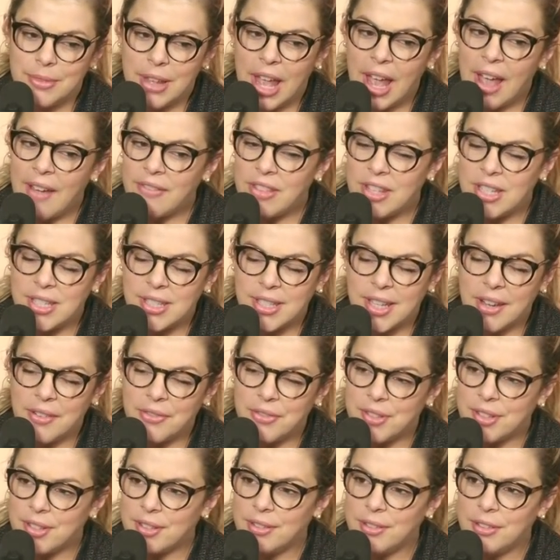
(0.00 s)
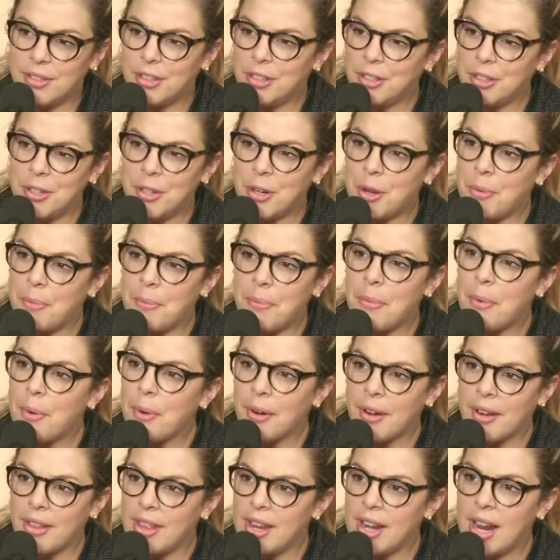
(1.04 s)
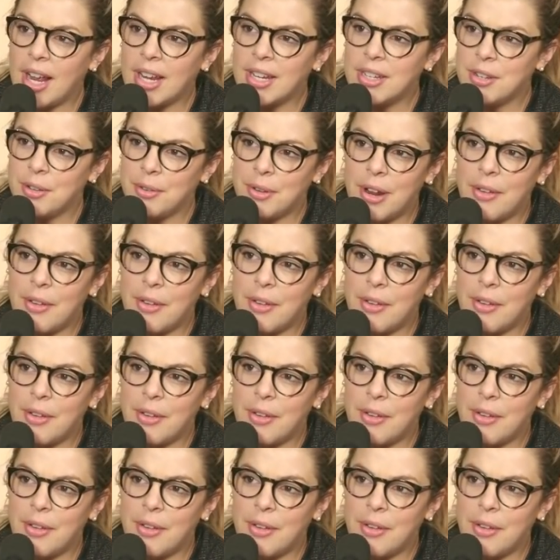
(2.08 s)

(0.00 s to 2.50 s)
have this gift, you know, more than I do.